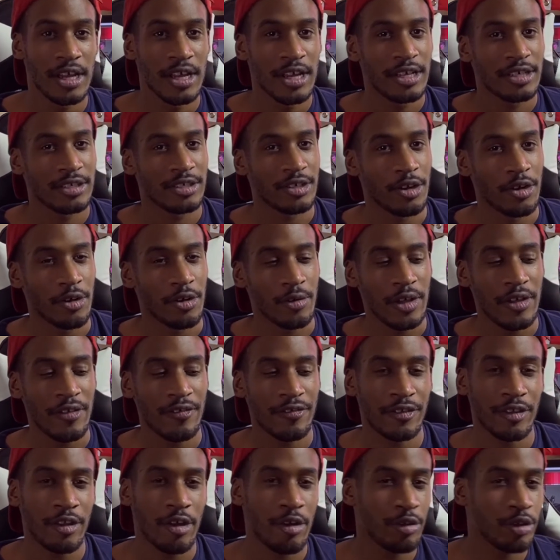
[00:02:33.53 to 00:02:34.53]
So even
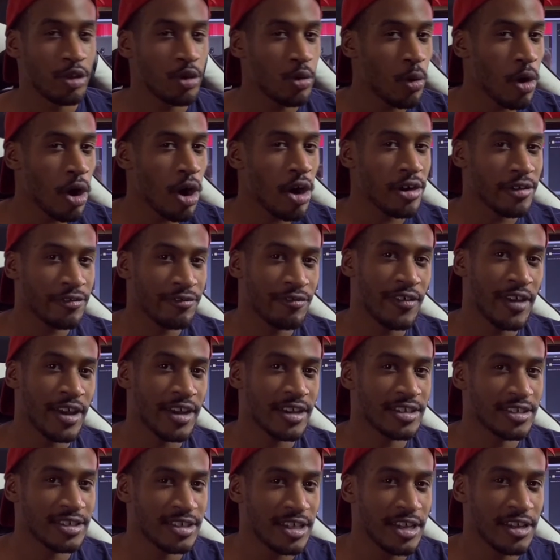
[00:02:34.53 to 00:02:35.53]
though you are in fact
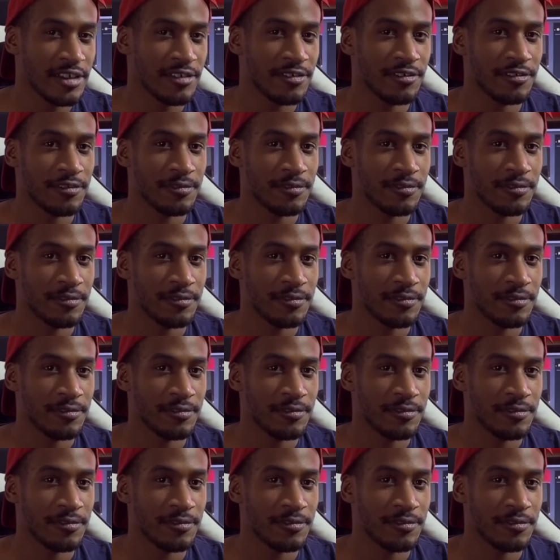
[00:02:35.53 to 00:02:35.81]
safe,